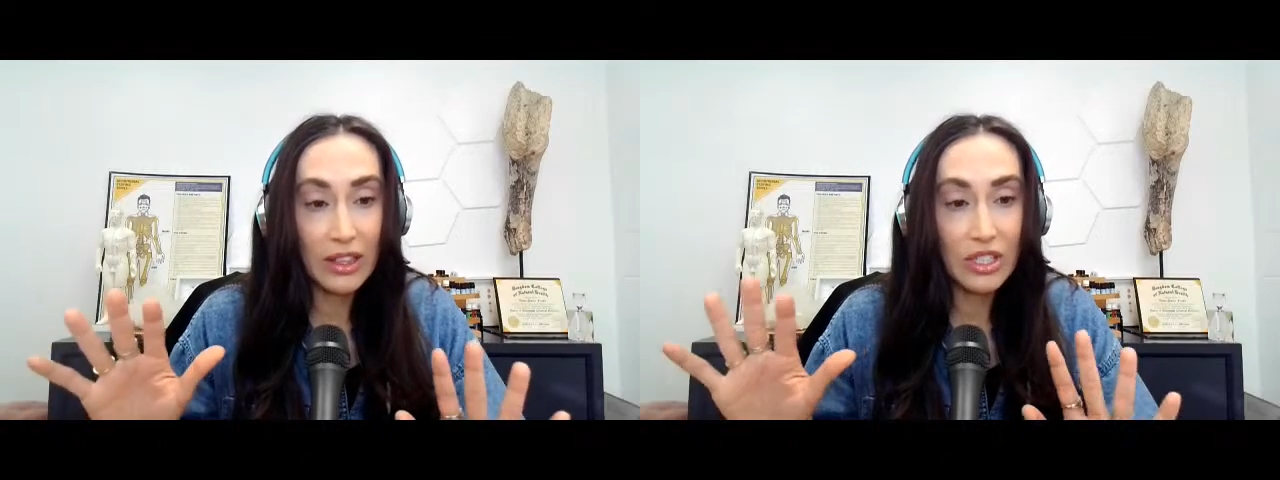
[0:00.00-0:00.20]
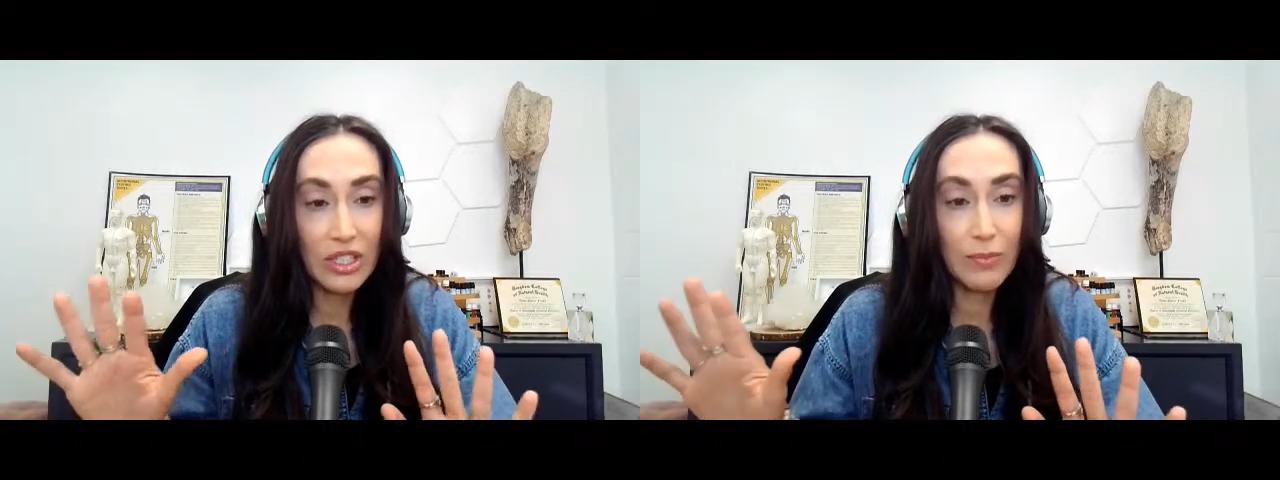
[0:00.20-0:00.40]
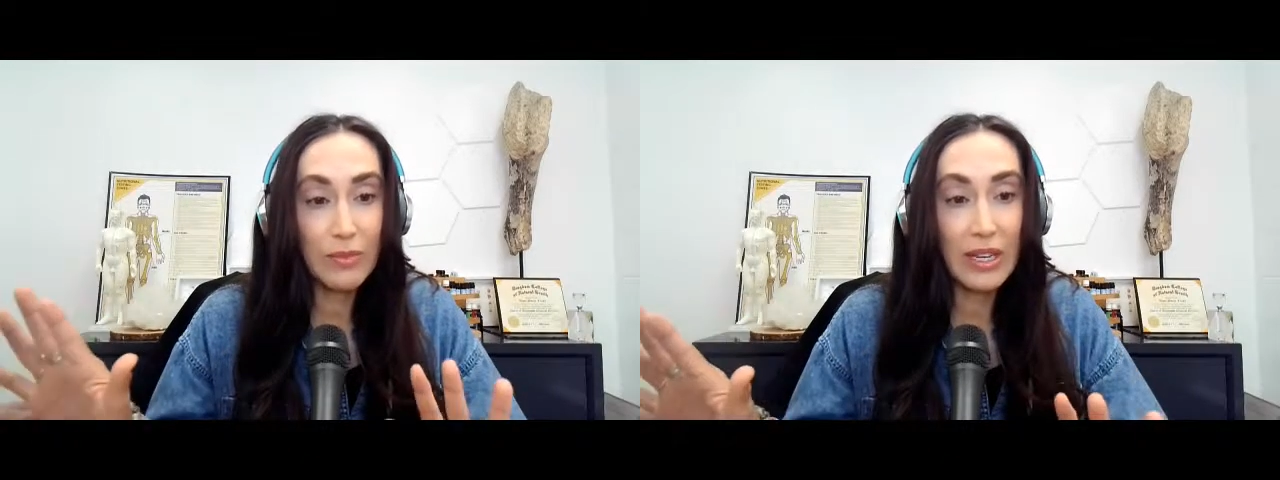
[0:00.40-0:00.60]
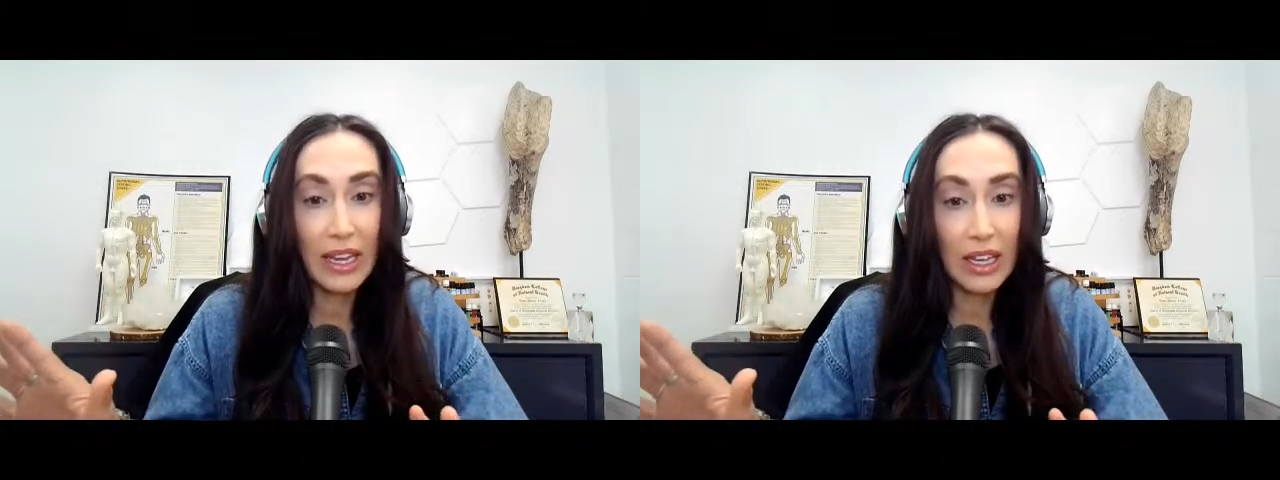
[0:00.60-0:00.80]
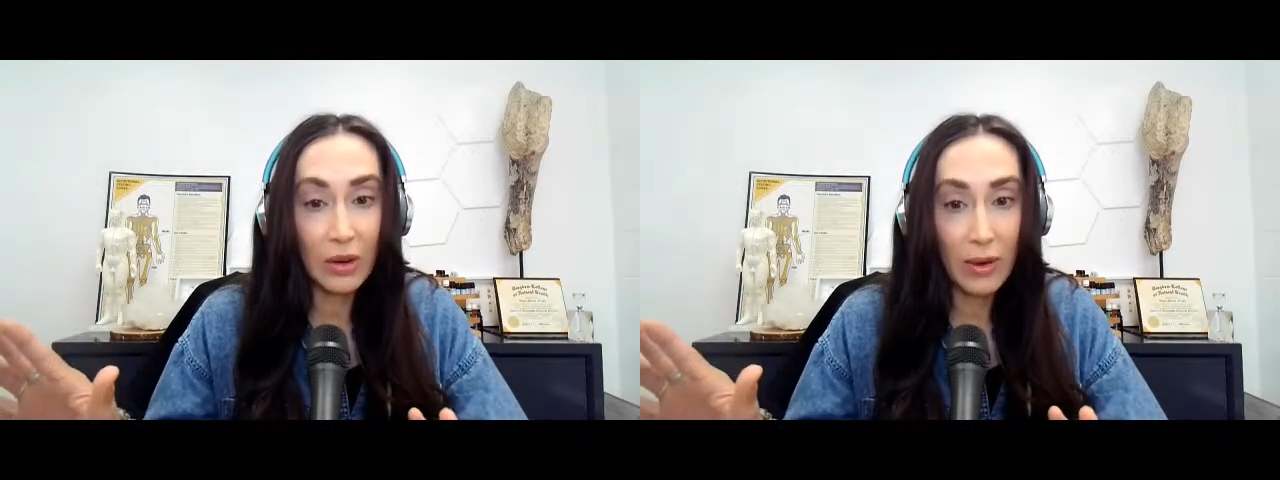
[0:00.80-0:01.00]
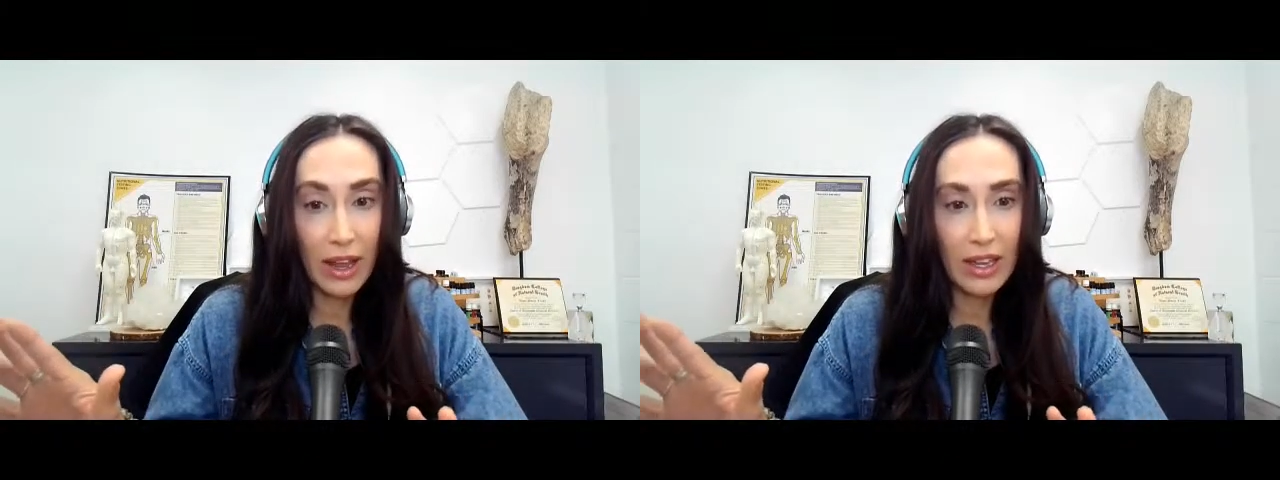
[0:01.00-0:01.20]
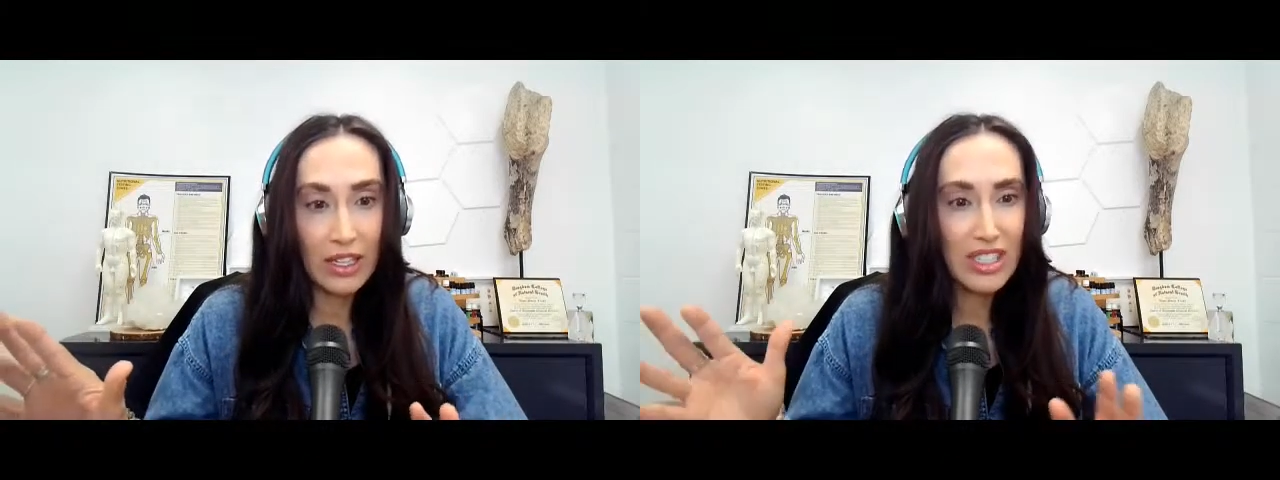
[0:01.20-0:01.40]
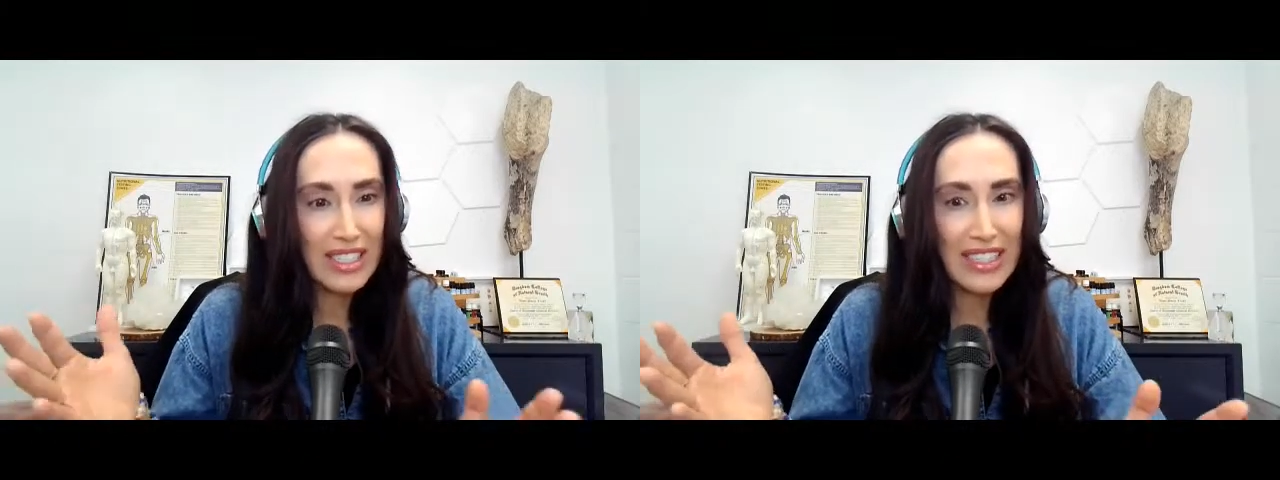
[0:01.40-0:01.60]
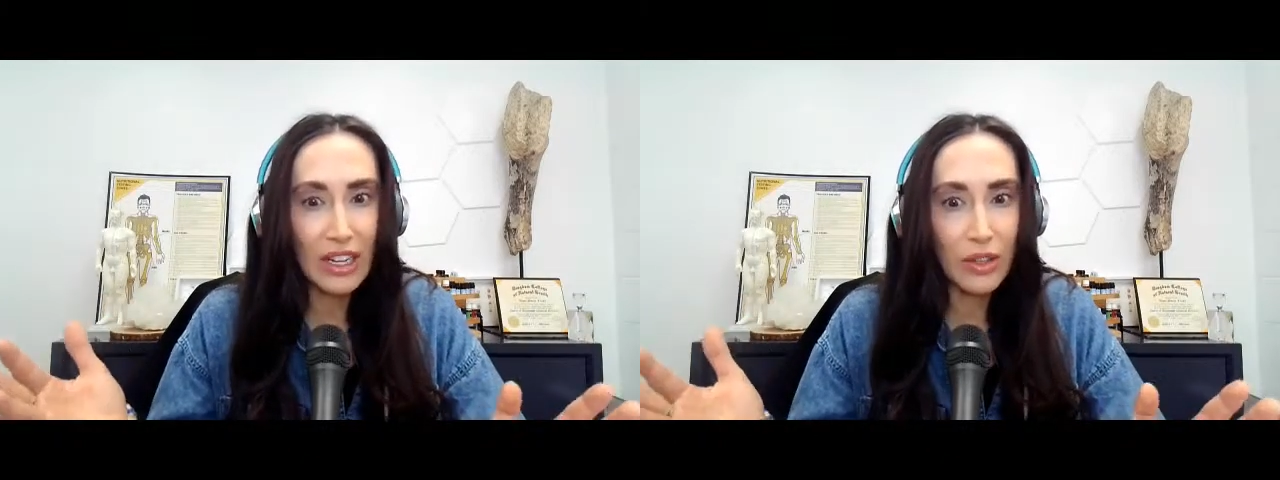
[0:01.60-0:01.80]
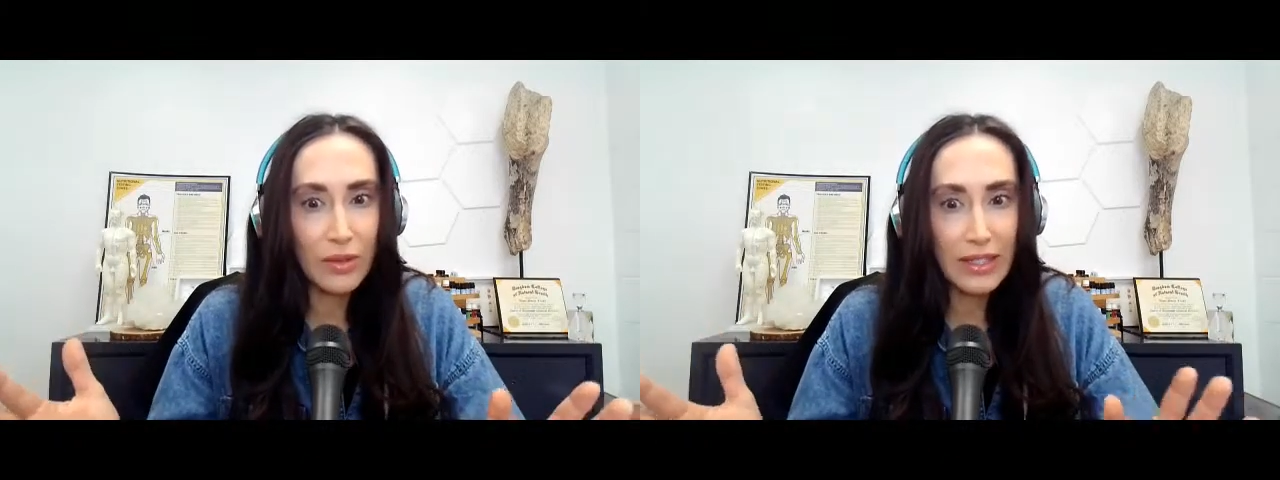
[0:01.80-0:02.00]
just take it away," just because I
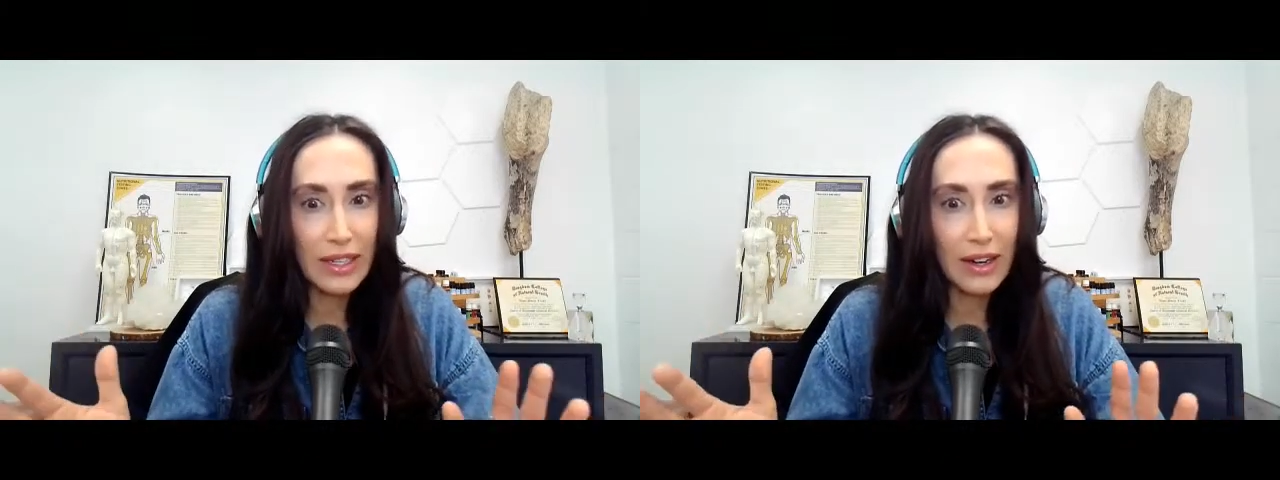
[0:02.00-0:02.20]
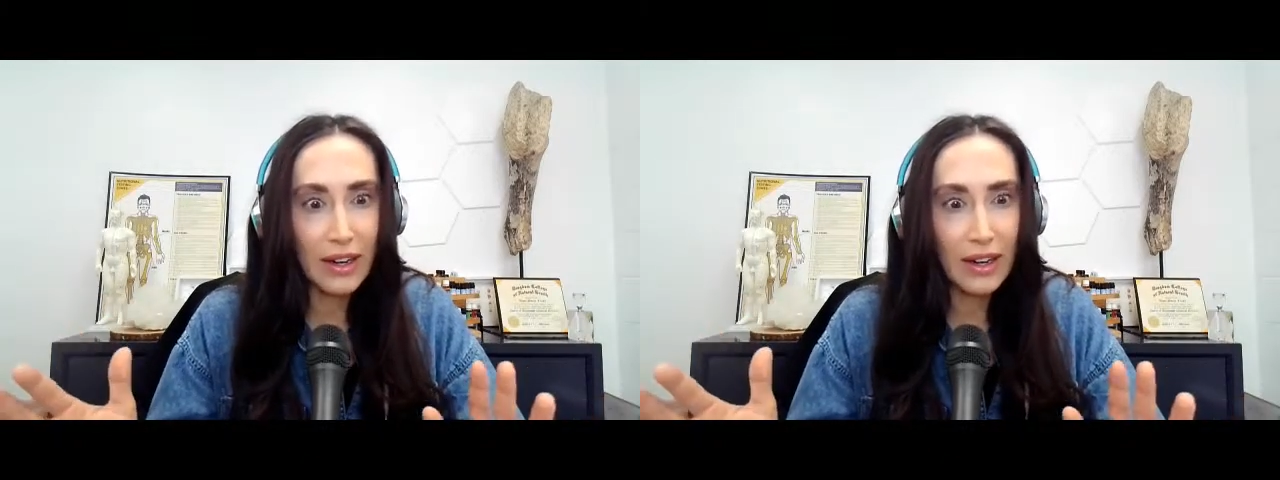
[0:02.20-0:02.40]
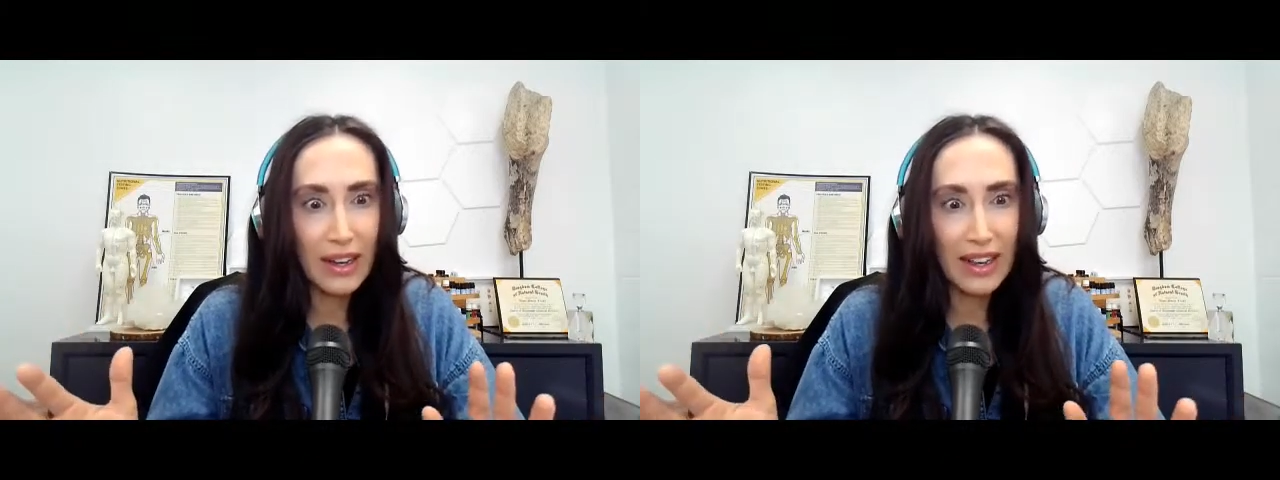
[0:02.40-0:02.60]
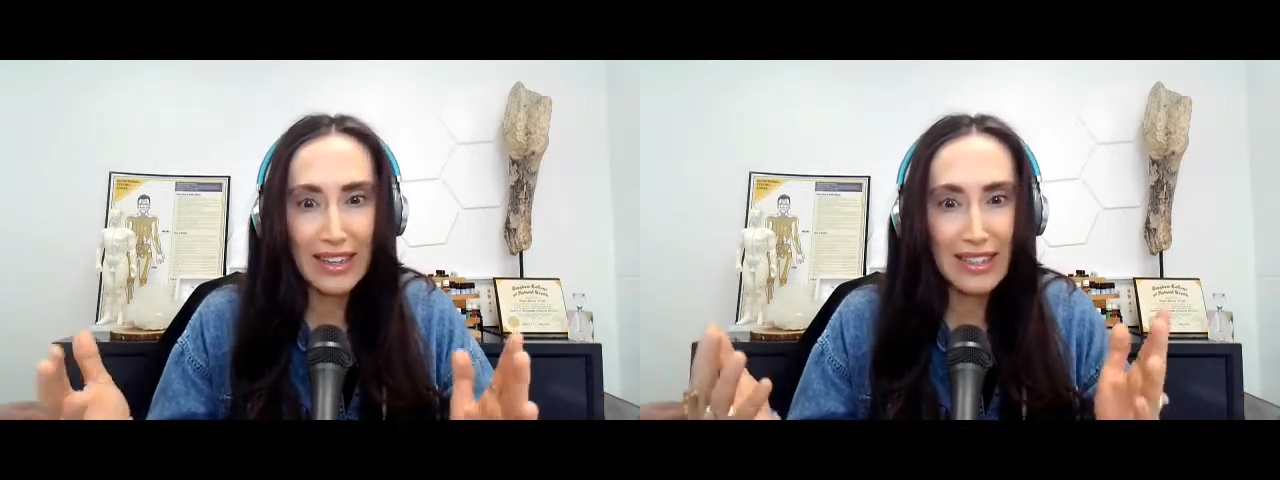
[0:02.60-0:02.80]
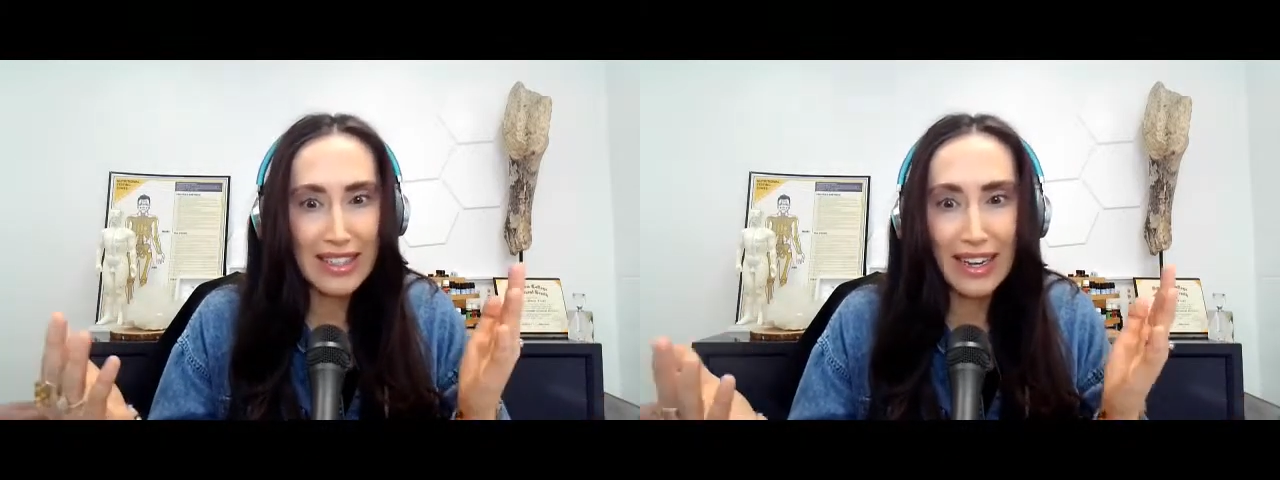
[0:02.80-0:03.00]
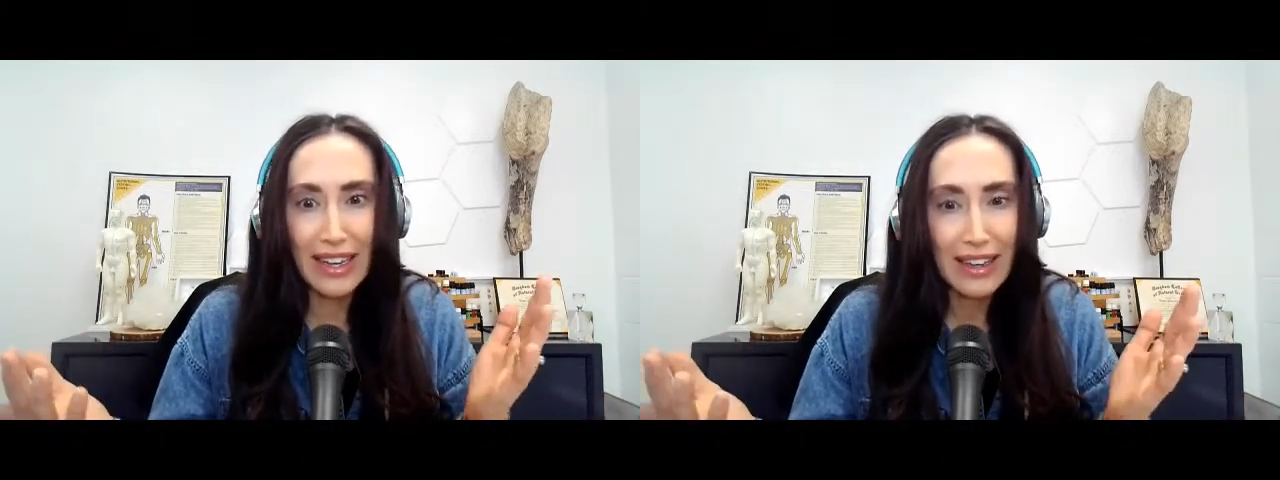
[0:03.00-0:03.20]
knew it was there. And it's like